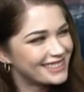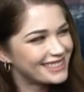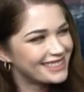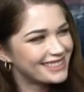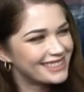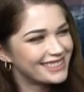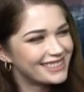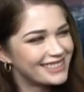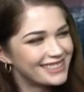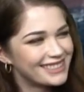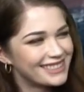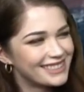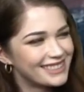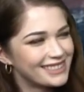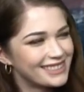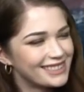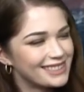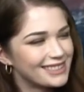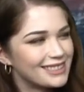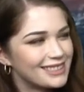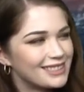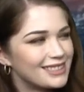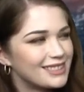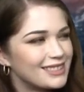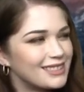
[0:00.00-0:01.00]

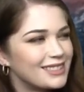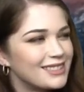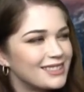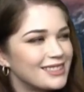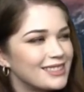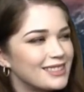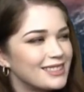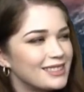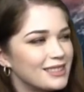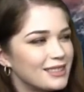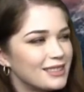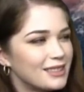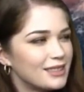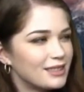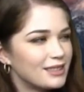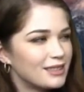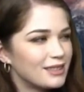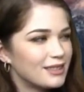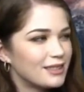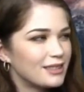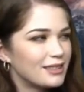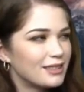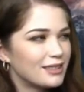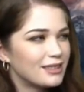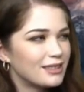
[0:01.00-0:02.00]

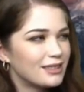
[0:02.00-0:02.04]
[no speech]